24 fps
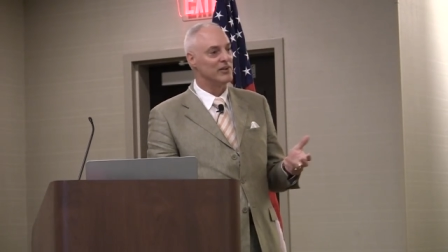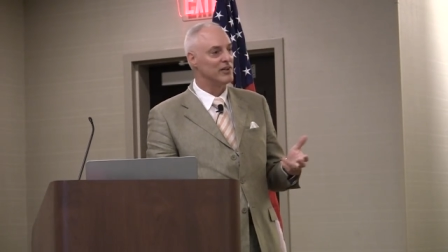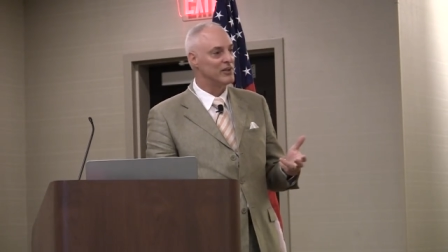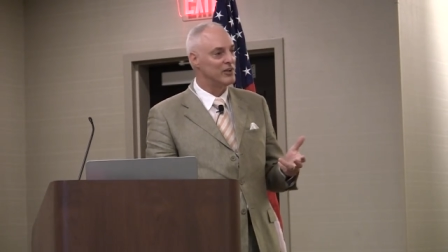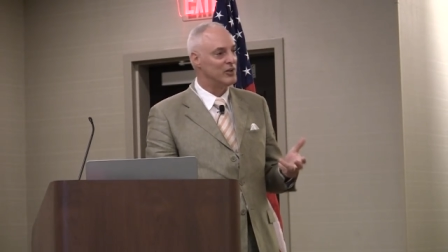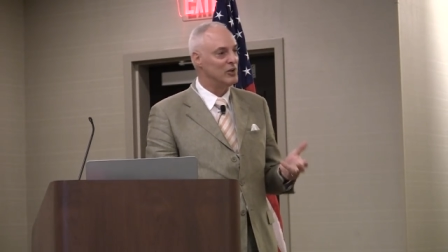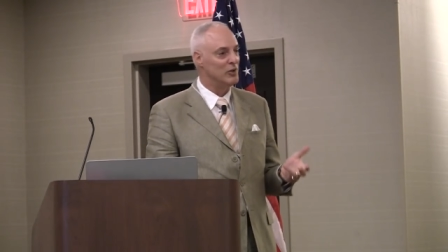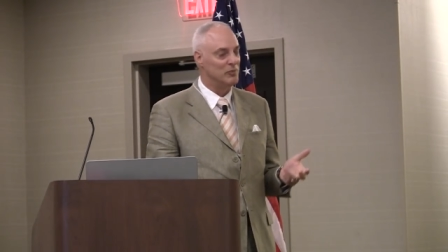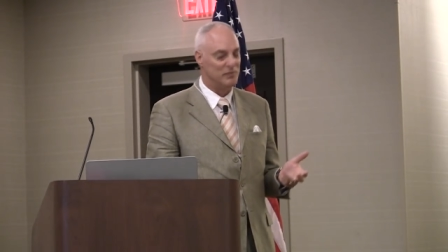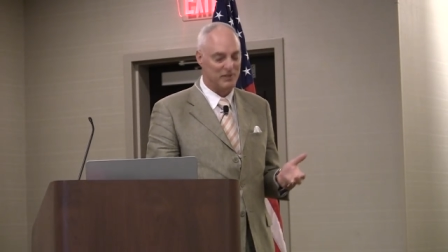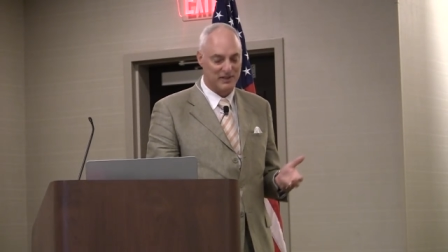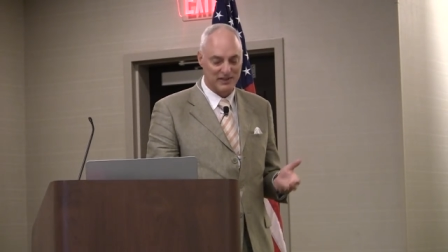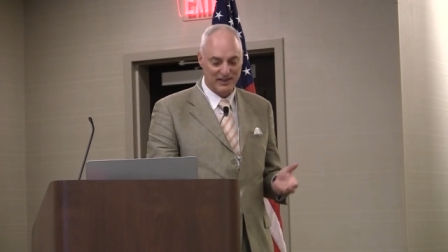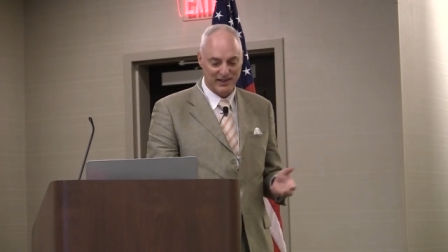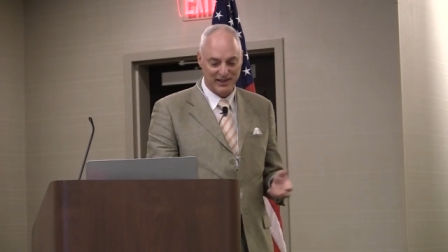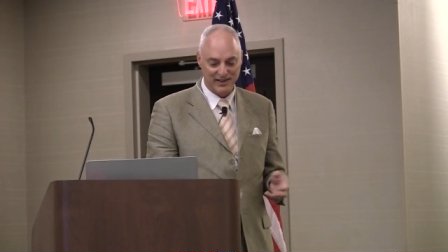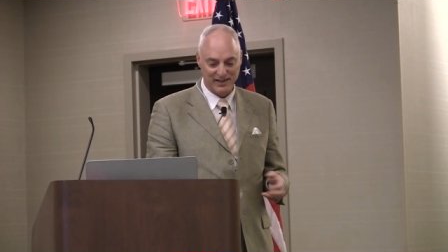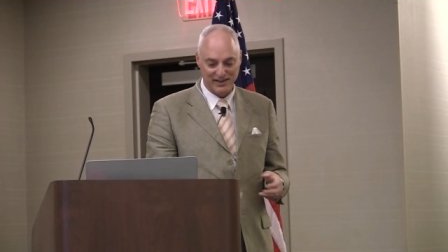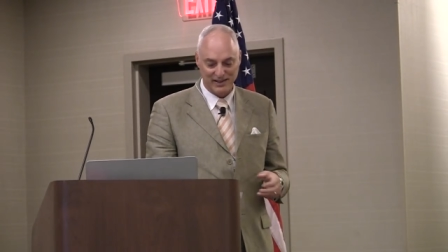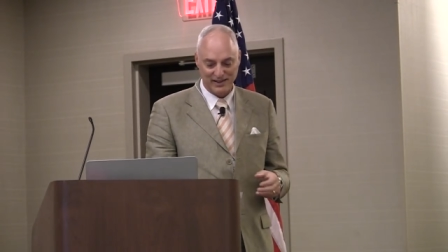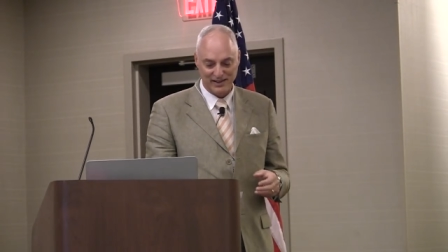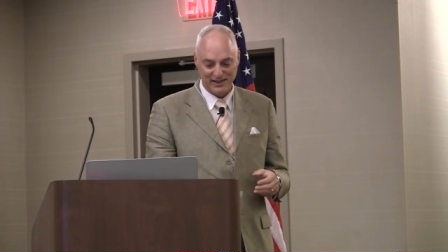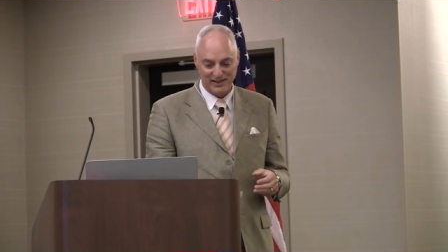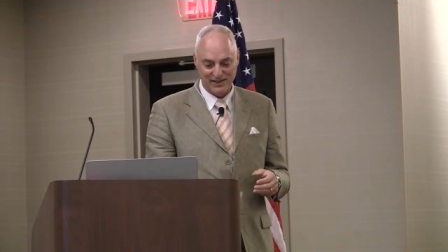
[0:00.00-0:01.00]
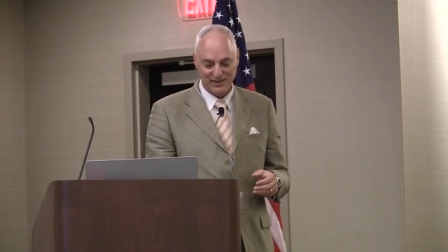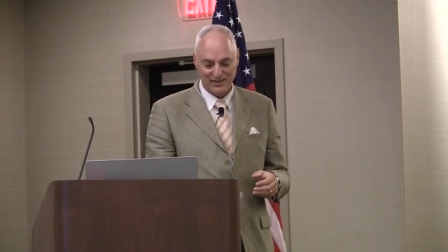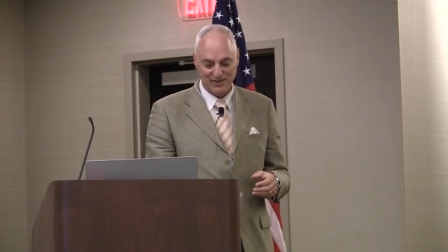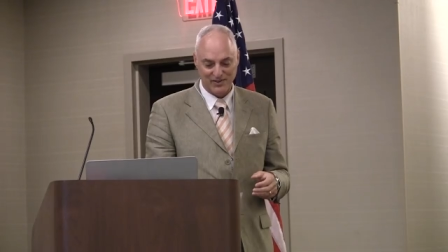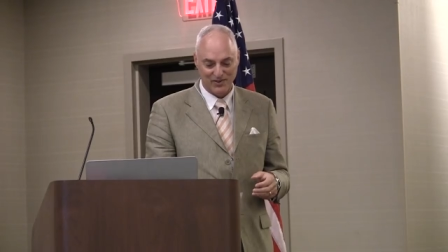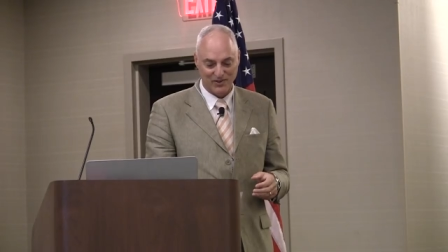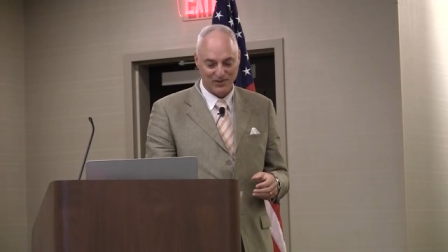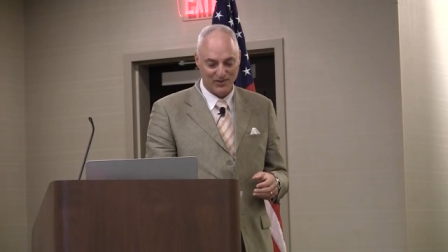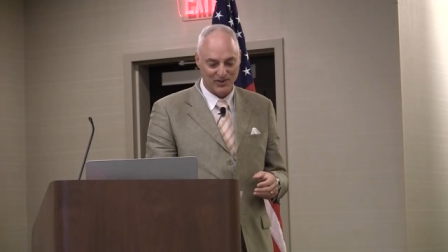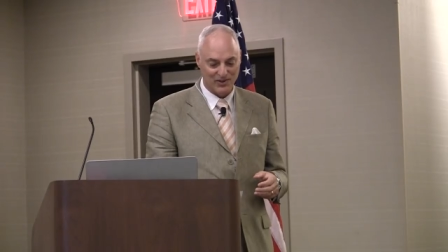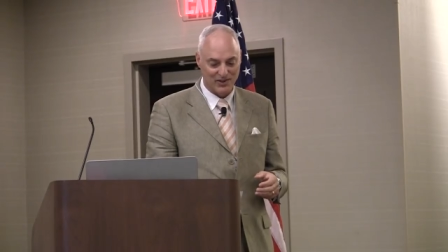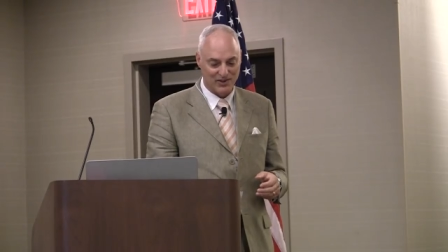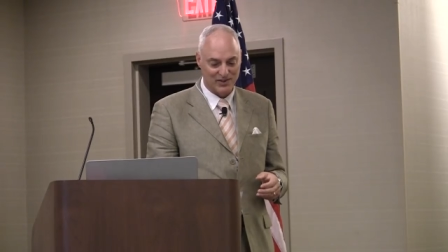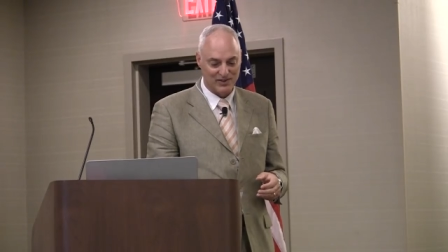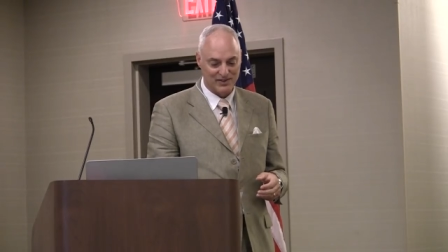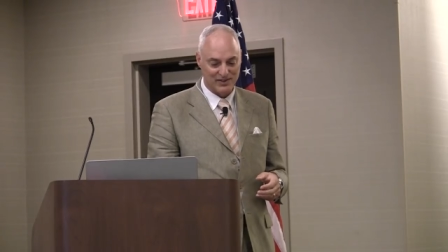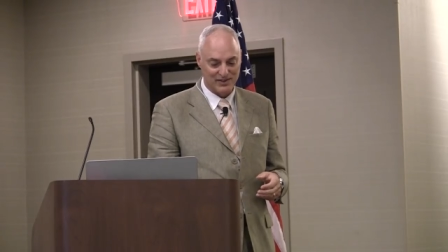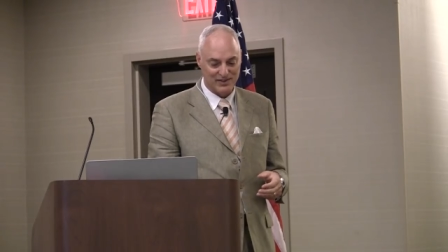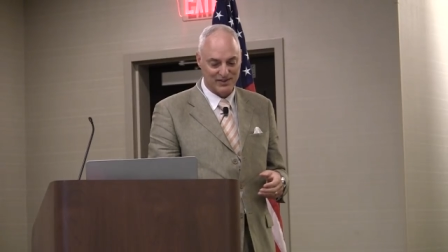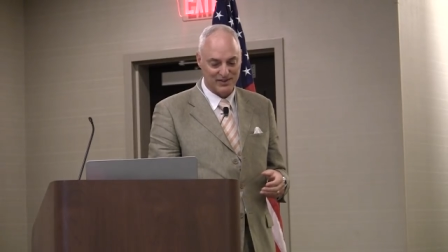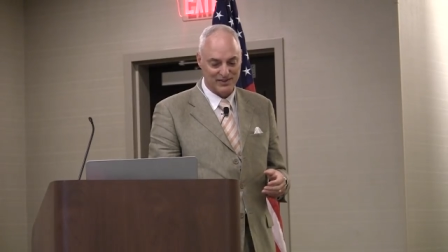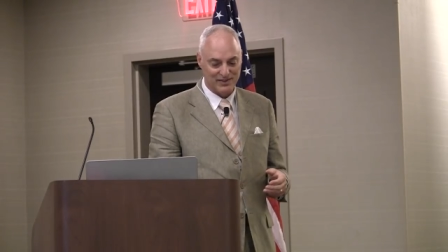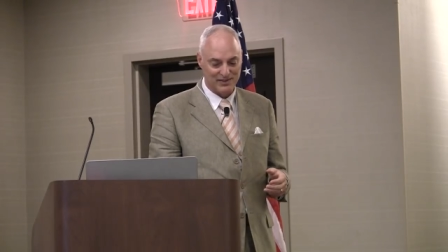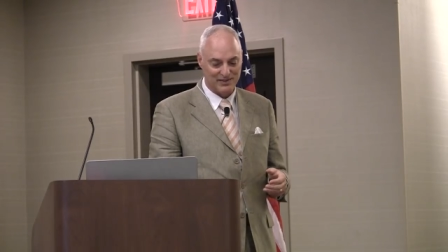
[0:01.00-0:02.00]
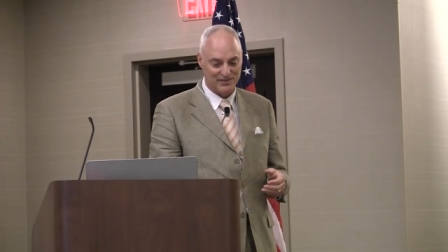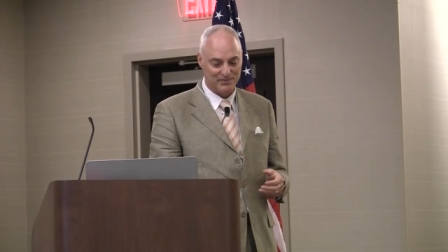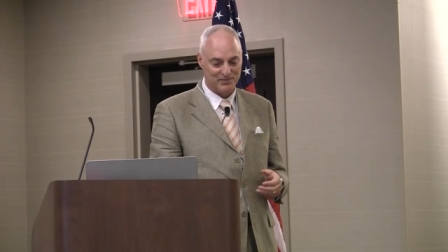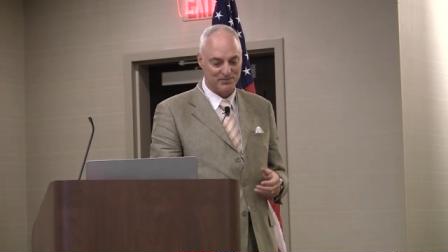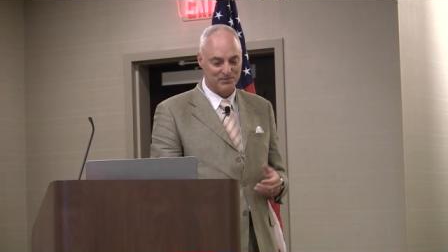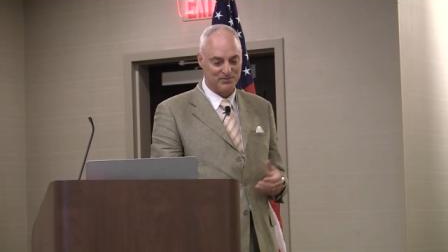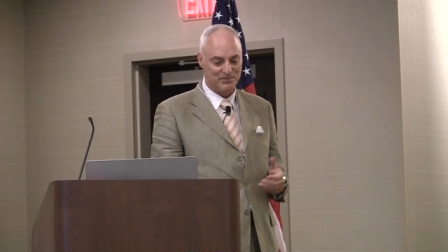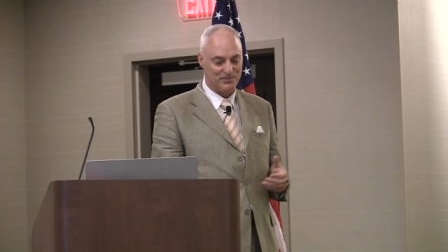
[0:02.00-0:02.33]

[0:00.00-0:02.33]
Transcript: accumulating or uh,